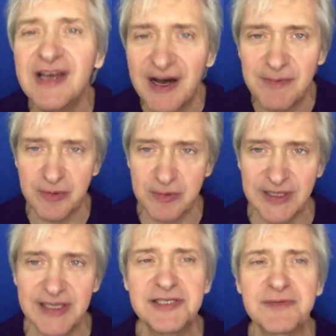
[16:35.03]
I'm going to
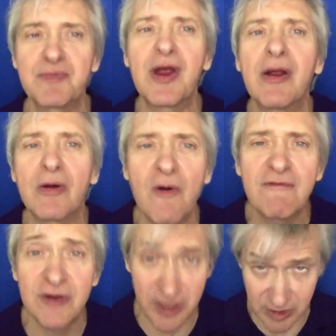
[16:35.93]
release a prayer
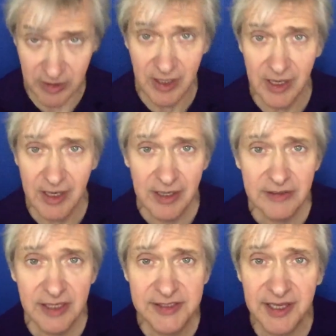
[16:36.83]
over you
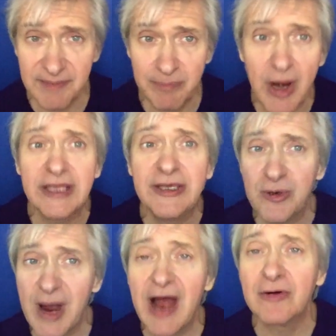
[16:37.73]
that's going to break you
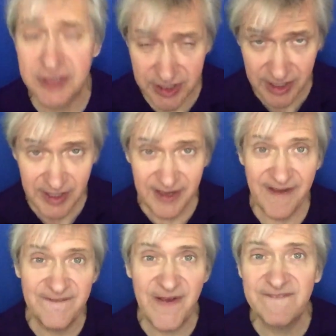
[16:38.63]
out
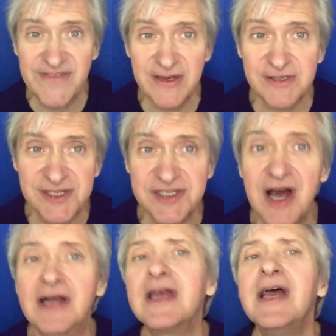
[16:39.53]
if you feel stuck.